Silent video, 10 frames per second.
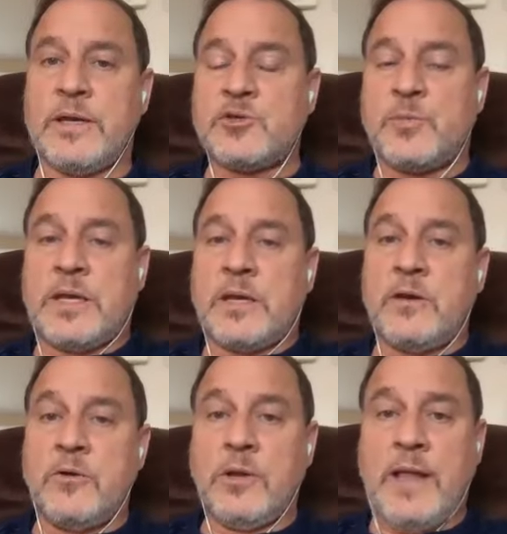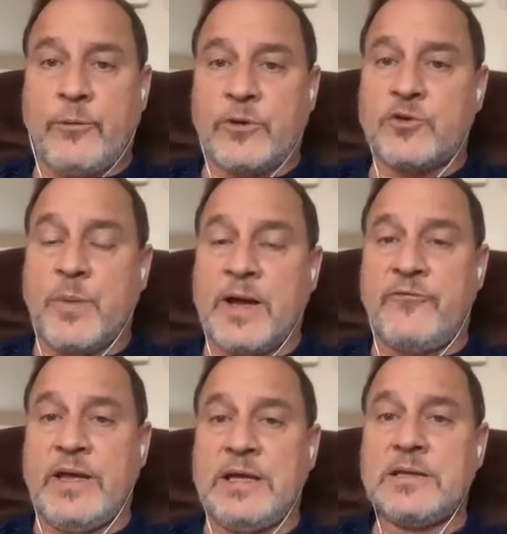and speak in a new language by
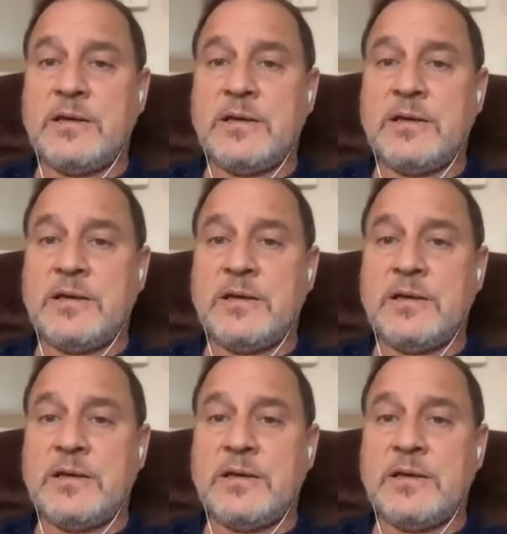faith?